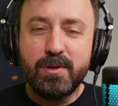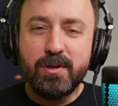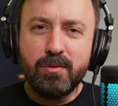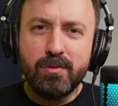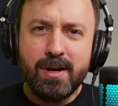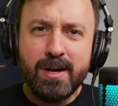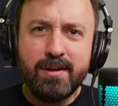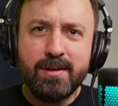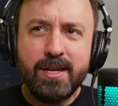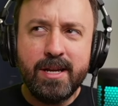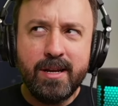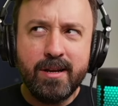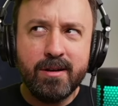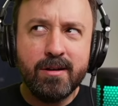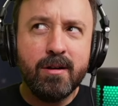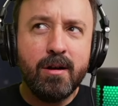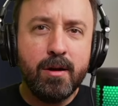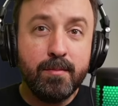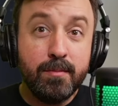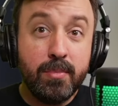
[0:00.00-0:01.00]
but around
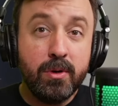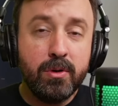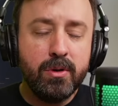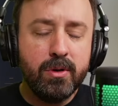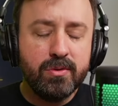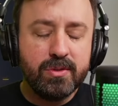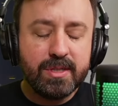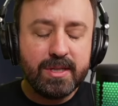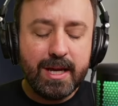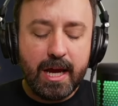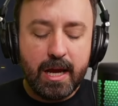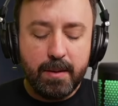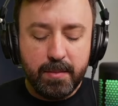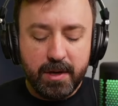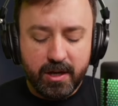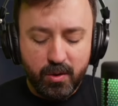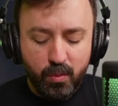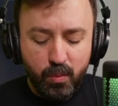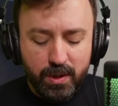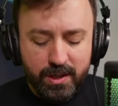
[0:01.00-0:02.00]
here on Bono's
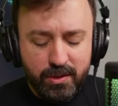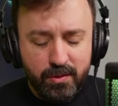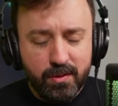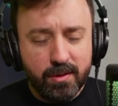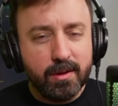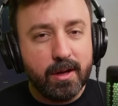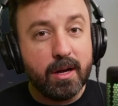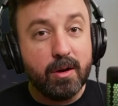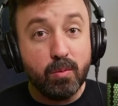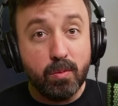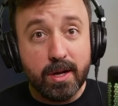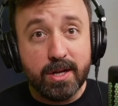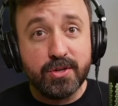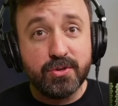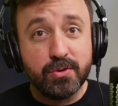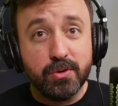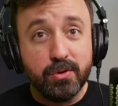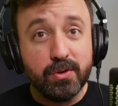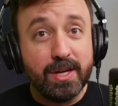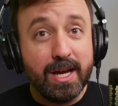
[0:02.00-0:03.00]
Gaming, we do a lot of
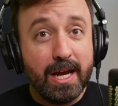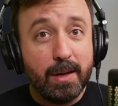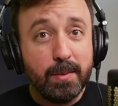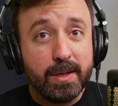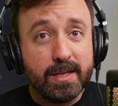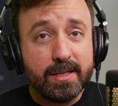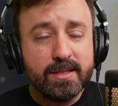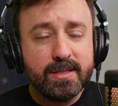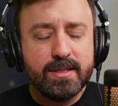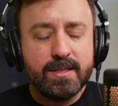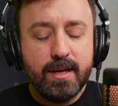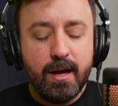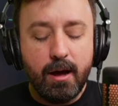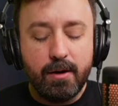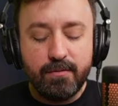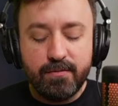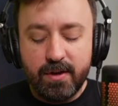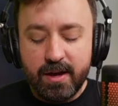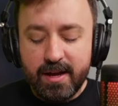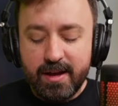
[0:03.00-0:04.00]
retro gaming
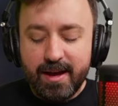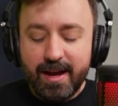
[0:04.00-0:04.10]
stuff.